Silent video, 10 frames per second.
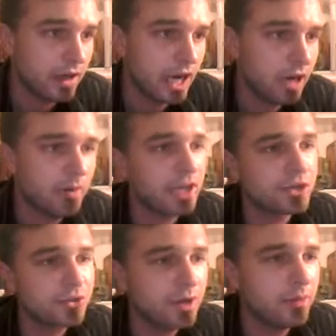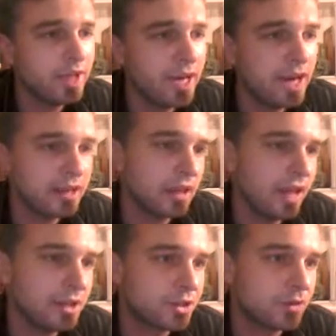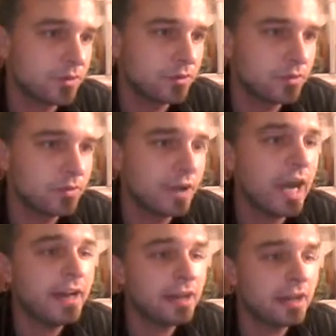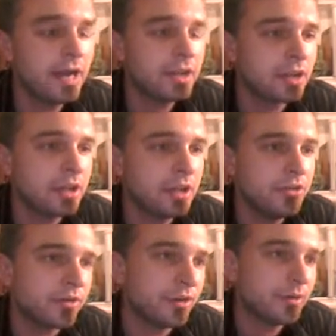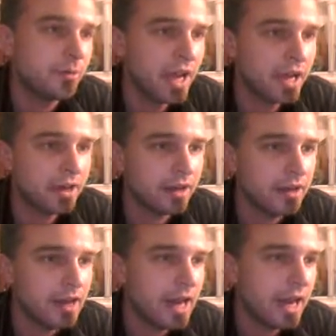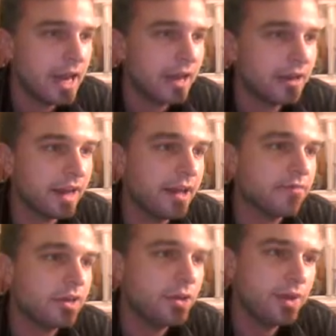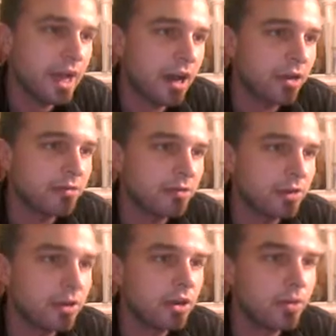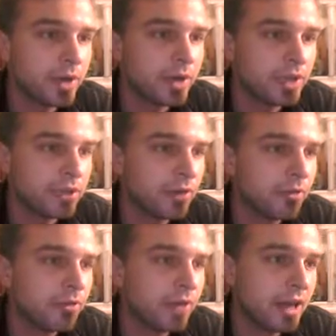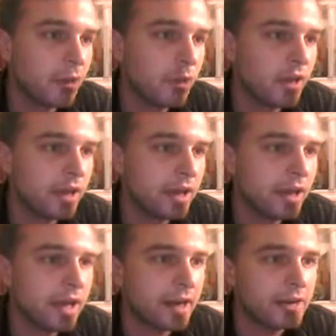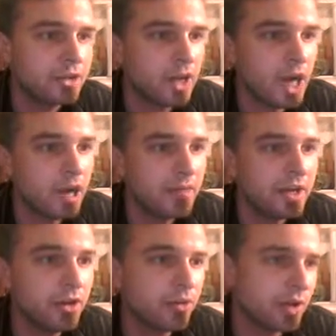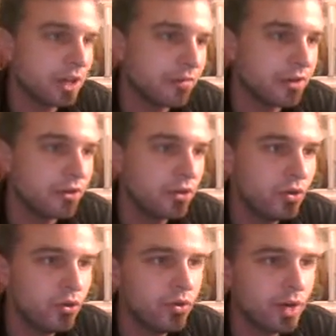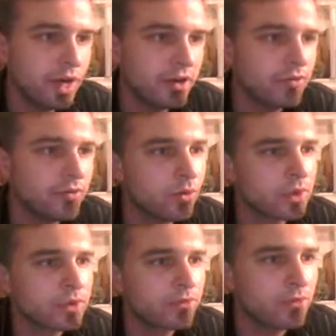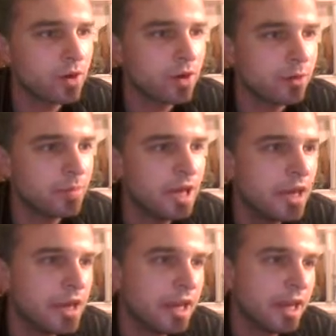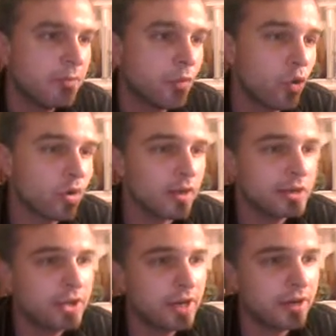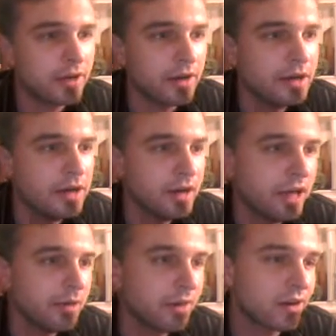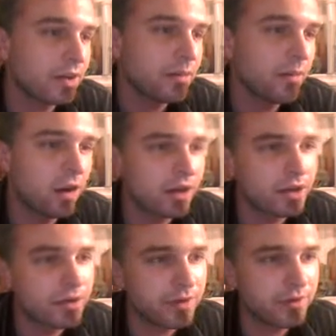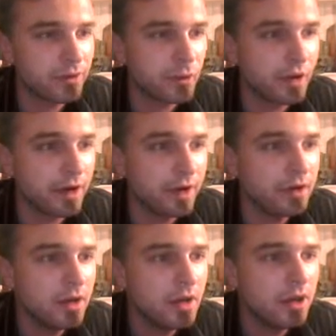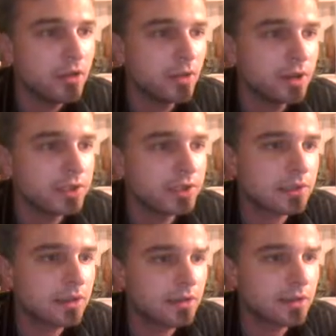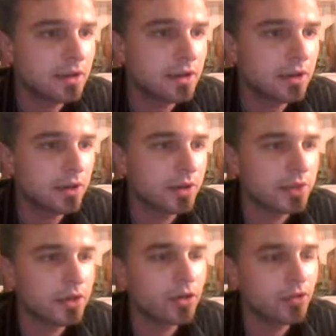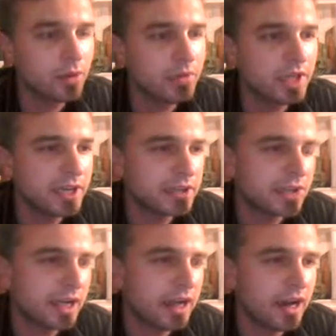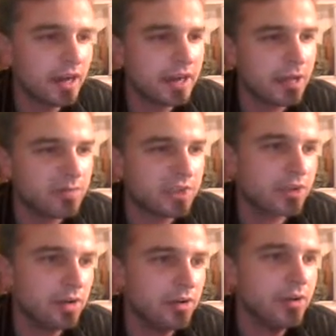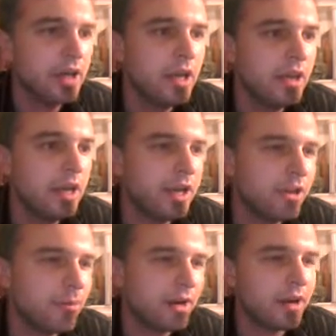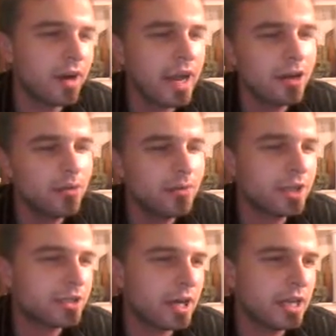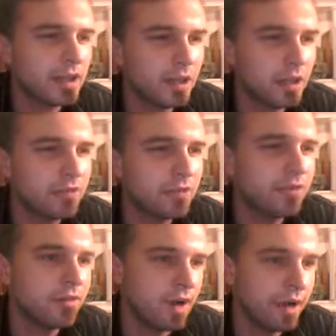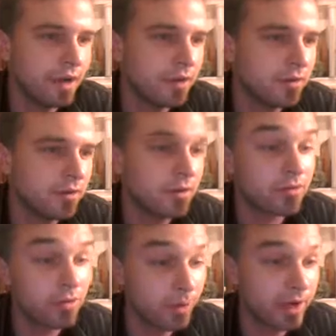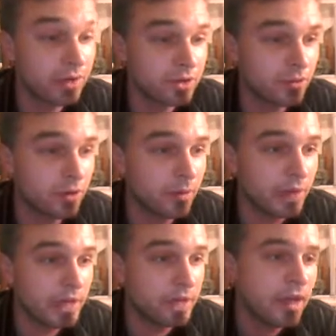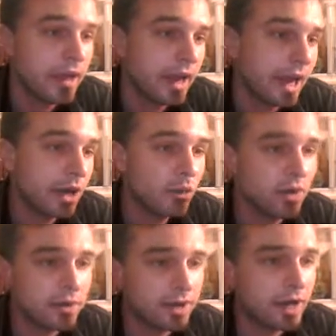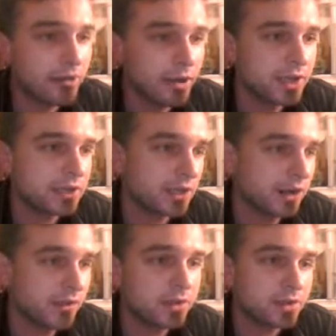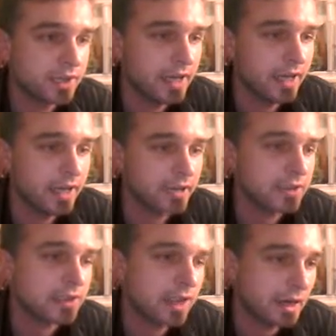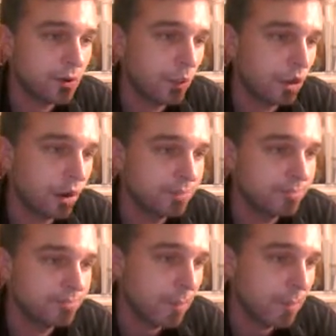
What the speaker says: I am an extremely ideologically driven man, and I have no doubt, for good reason, that working at a job irrelevant to and divorced from a moral agenda, a merely market-driven one, would certainly cause a crippling psychotic episode. And no matter how much I love Ivana, the Croatian woman, I will not risk another stay in a psych ward.